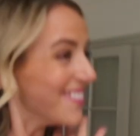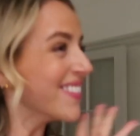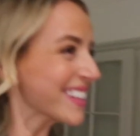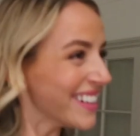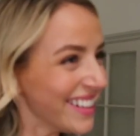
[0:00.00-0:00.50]

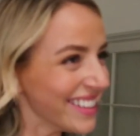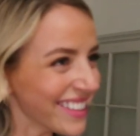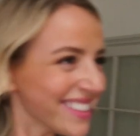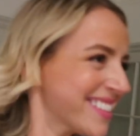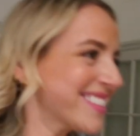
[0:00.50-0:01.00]

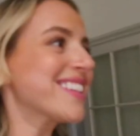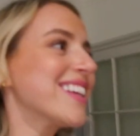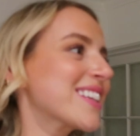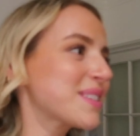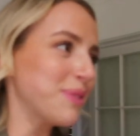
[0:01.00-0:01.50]
Oh my God.
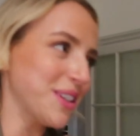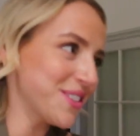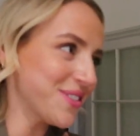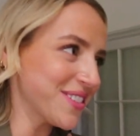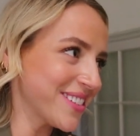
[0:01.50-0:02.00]
It looks
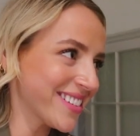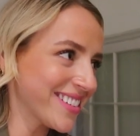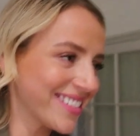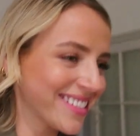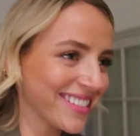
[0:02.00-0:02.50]
beautiful.
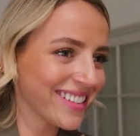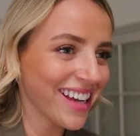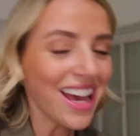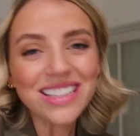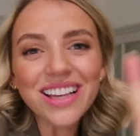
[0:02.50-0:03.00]

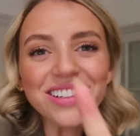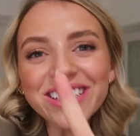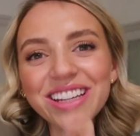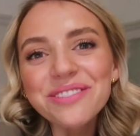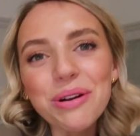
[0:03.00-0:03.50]
So I'll
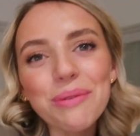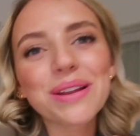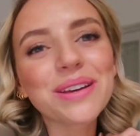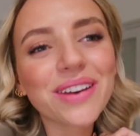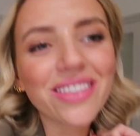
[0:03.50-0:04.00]
show you
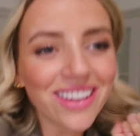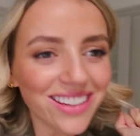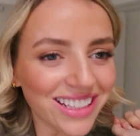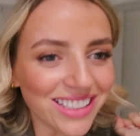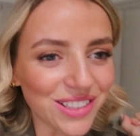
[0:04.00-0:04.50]
probably when the
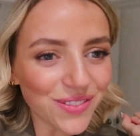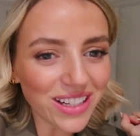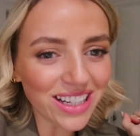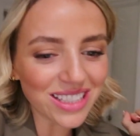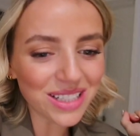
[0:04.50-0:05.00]
dinner's
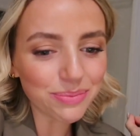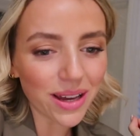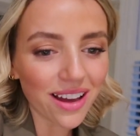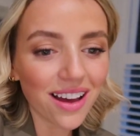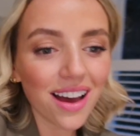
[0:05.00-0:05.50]
finished,
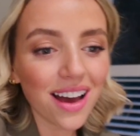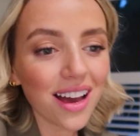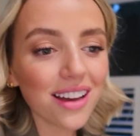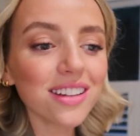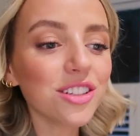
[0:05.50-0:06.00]
but
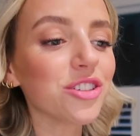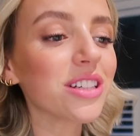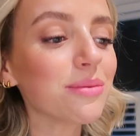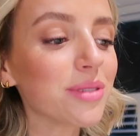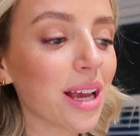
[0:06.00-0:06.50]
I'm going to
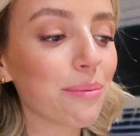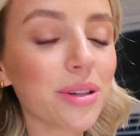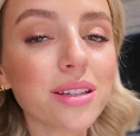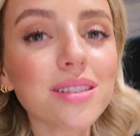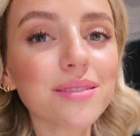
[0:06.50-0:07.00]
drink some
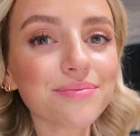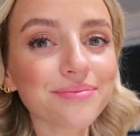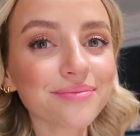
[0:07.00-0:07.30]
champers.